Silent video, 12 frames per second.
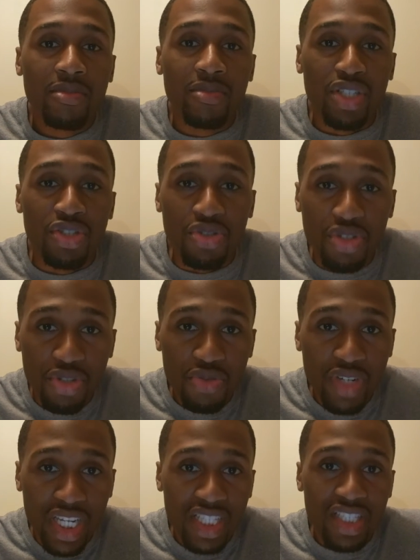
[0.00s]
but you do
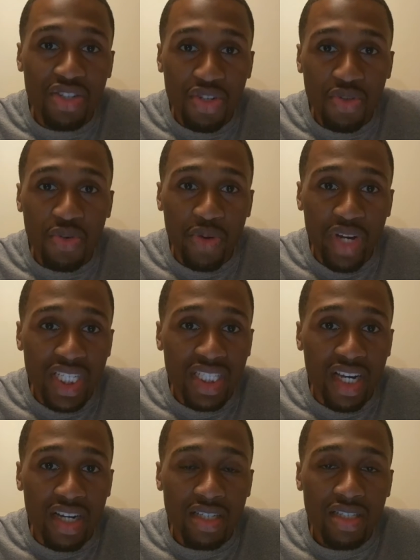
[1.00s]
need to do the
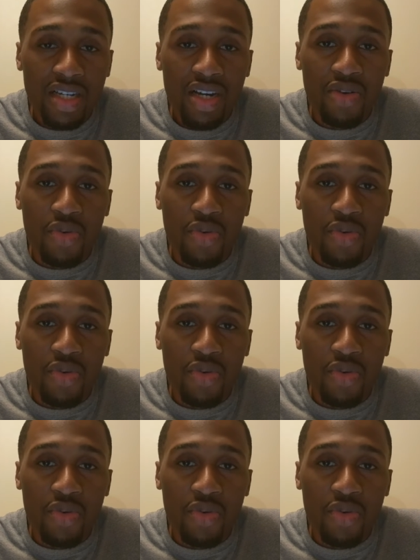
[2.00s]
research.